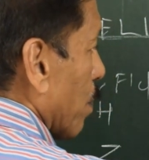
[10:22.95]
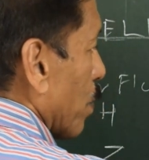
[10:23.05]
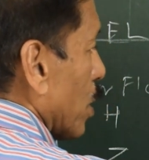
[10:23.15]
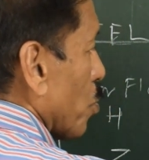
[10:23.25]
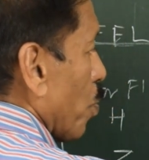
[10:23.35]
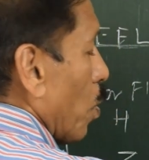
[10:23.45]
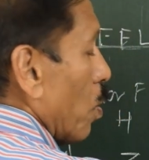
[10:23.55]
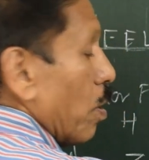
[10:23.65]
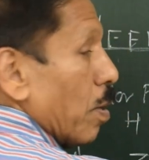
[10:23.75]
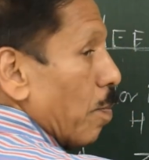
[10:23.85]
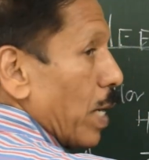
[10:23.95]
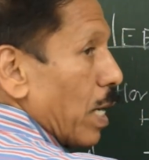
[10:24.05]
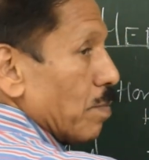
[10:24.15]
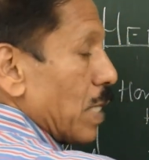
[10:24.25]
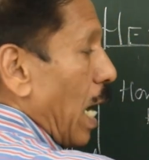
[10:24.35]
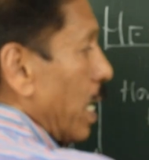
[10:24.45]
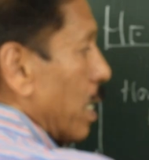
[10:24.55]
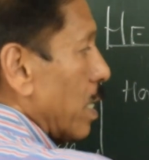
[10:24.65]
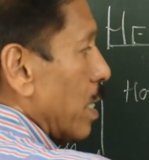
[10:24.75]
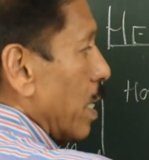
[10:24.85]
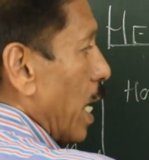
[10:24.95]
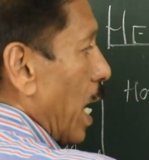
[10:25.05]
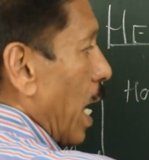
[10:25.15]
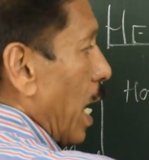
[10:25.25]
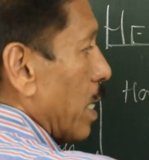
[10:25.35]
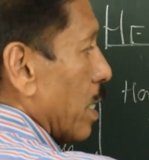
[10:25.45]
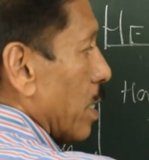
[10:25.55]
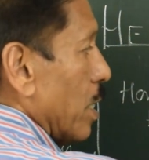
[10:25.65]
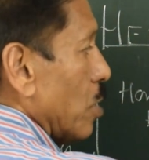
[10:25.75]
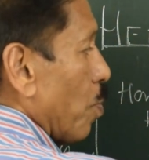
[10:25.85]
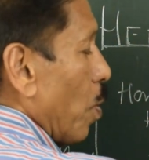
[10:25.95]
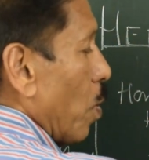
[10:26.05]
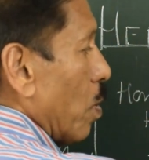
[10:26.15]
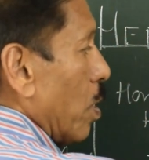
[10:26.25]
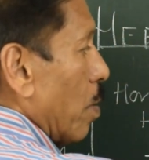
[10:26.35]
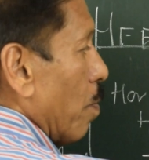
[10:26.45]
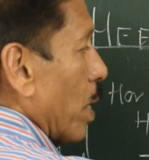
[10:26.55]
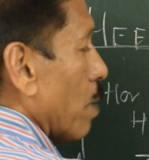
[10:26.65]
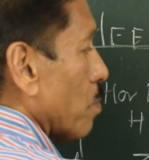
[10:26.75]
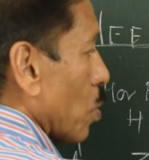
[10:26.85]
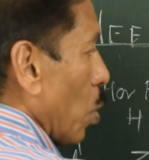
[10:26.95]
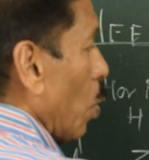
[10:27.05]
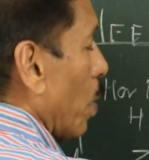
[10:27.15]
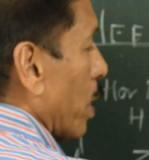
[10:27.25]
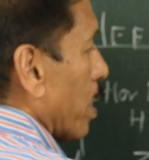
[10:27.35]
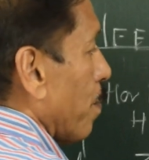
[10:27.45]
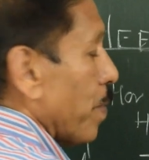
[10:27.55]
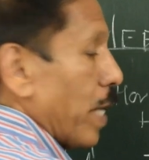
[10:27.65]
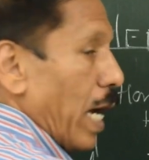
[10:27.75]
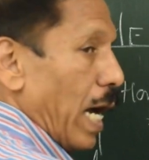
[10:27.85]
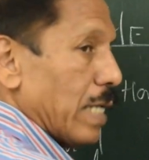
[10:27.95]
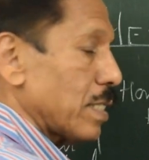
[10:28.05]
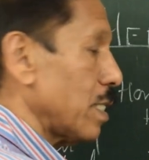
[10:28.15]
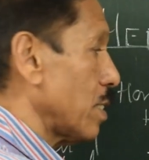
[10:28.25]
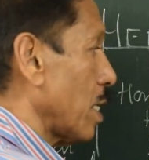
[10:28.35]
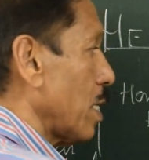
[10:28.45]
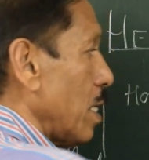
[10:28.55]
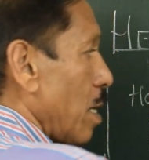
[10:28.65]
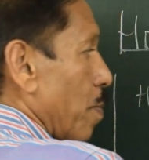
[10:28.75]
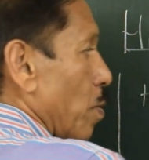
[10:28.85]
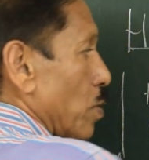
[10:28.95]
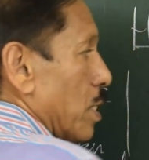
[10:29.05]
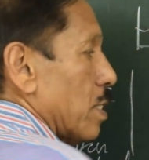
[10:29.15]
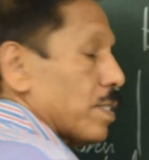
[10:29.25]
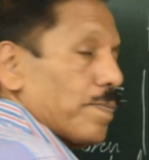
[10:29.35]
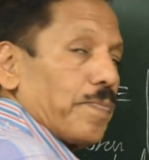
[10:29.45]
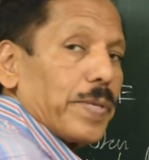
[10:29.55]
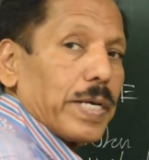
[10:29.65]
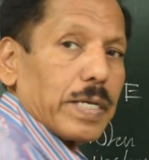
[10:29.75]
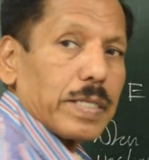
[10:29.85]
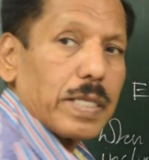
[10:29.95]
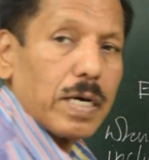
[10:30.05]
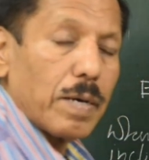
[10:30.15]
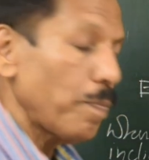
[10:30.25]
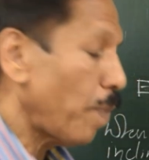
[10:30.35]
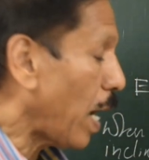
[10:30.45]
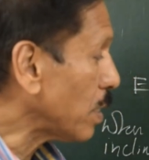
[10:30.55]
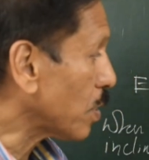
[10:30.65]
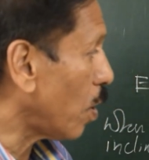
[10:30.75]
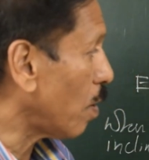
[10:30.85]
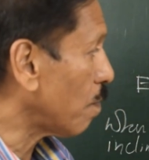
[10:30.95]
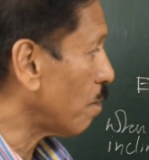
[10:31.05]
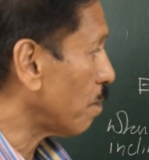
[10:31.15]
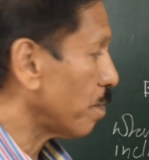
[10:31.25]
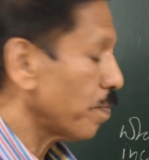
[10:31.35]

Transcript: this pole becomes higher and this pole becomes lower. As the signal approaches, the part of